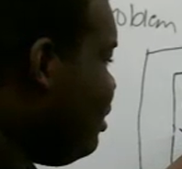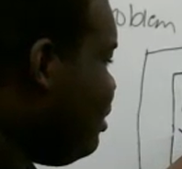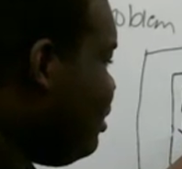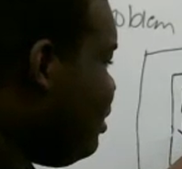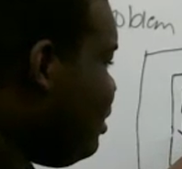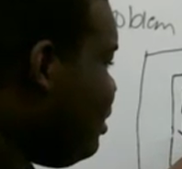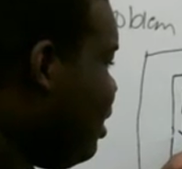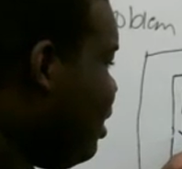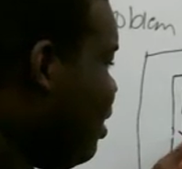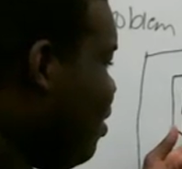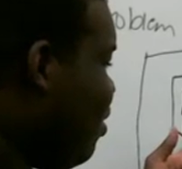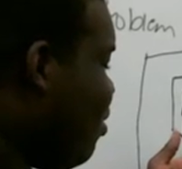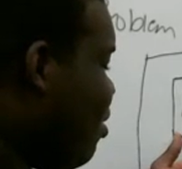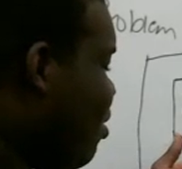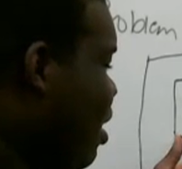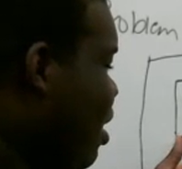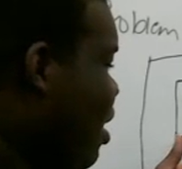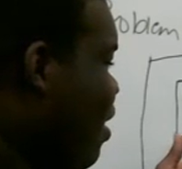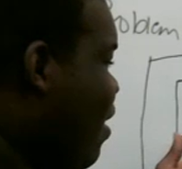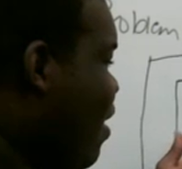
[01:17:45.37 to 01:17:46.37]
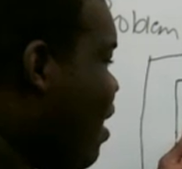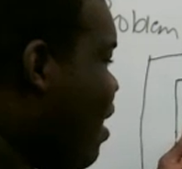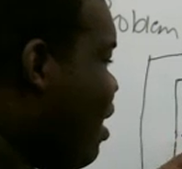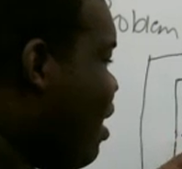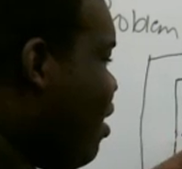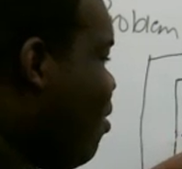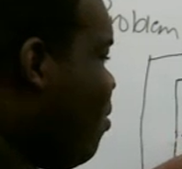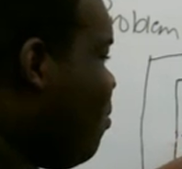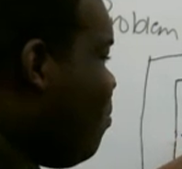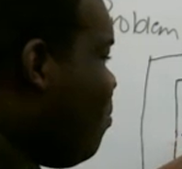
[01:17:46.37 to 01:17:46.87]
so here I
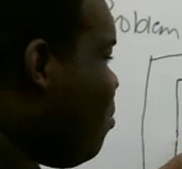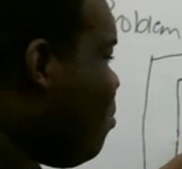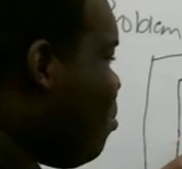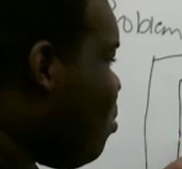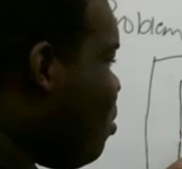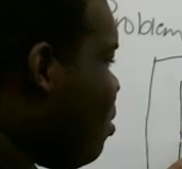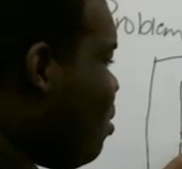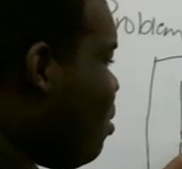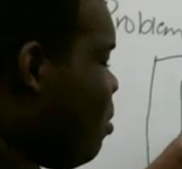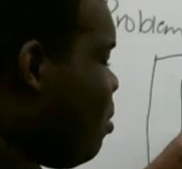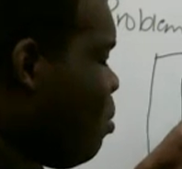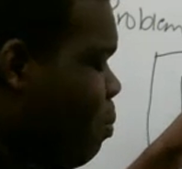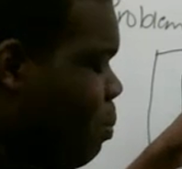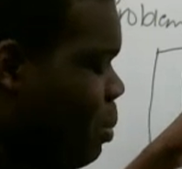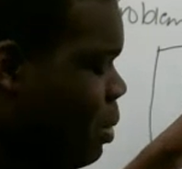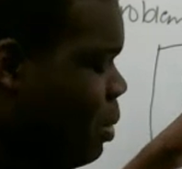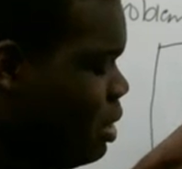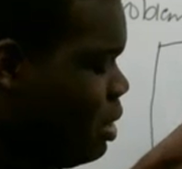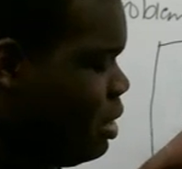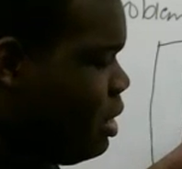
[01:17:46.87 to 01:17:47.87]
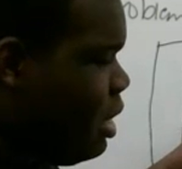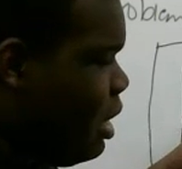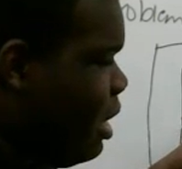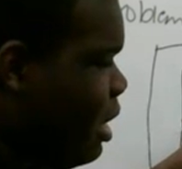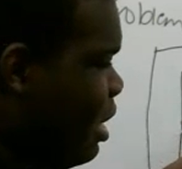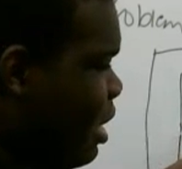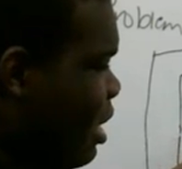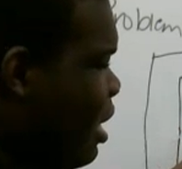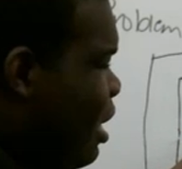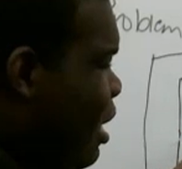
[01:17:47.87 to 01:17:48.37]
don't push
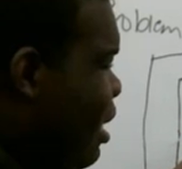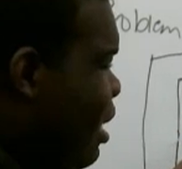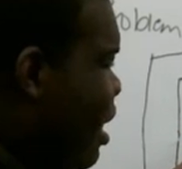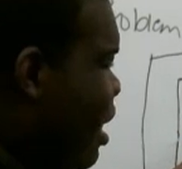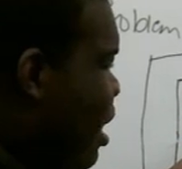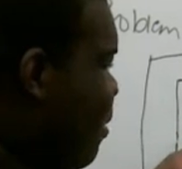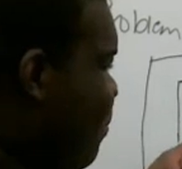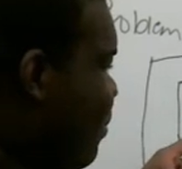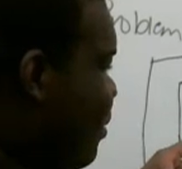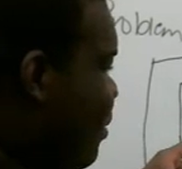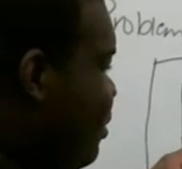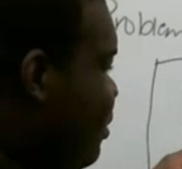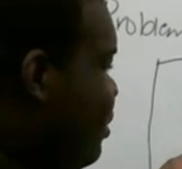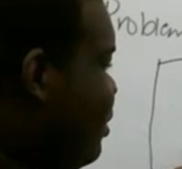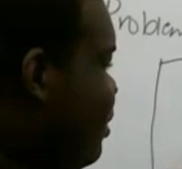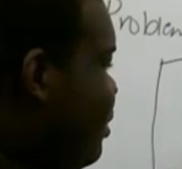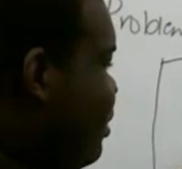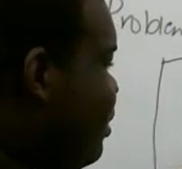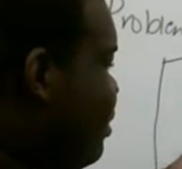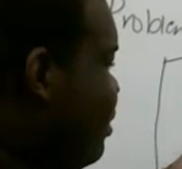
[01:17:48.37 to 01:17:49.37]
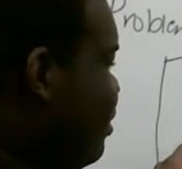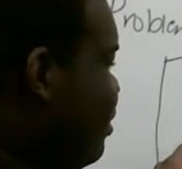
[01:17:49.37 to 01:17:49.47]
in any neighbors.